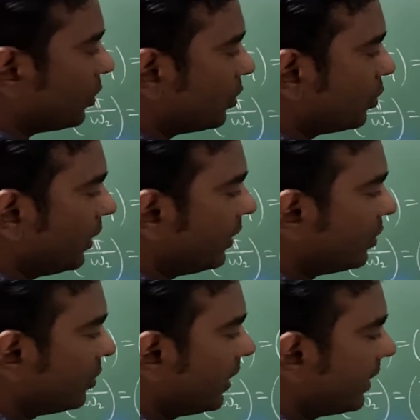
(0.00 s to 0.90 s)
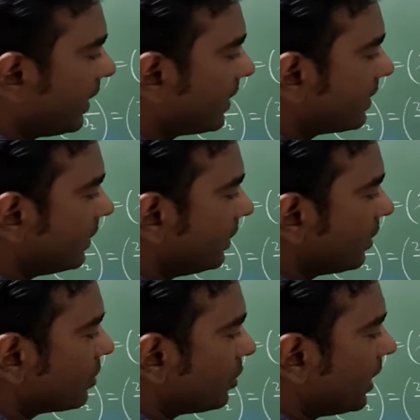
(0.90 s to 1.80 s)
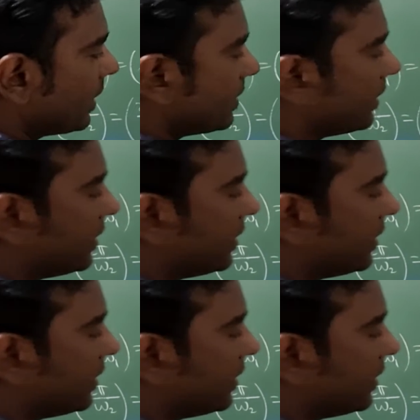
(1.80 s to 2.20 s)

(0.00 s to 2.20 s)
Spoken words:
2 and 2 get cancelled. So the answer